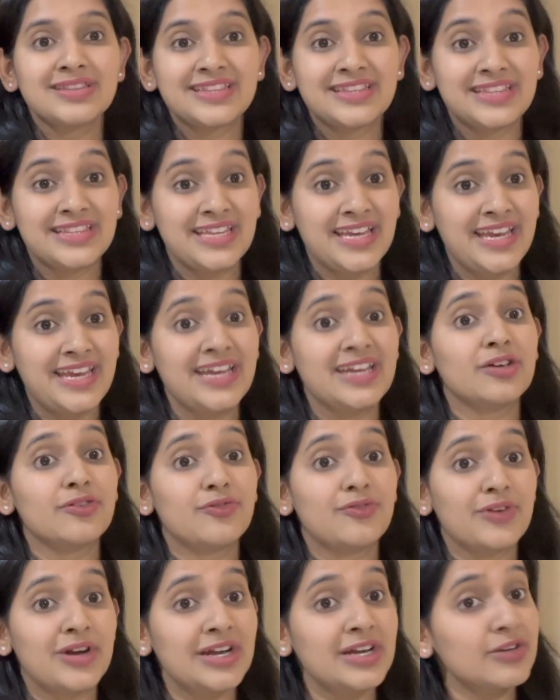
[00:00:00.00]
three
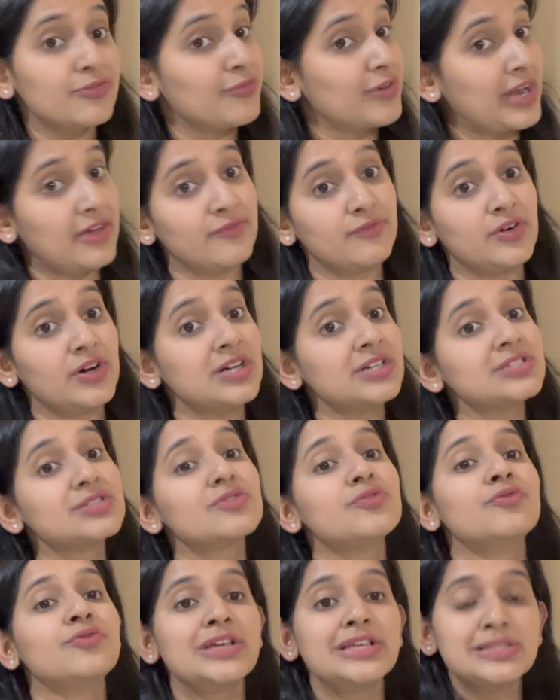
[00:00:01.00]
different frameworks
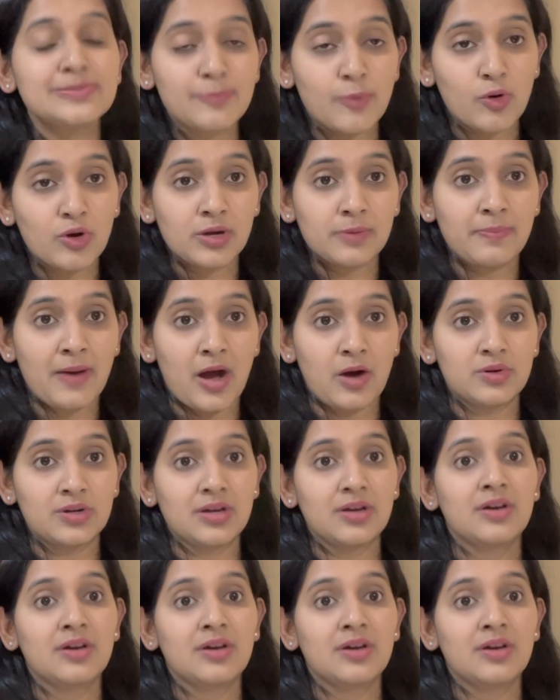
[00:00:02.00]
we spoke about.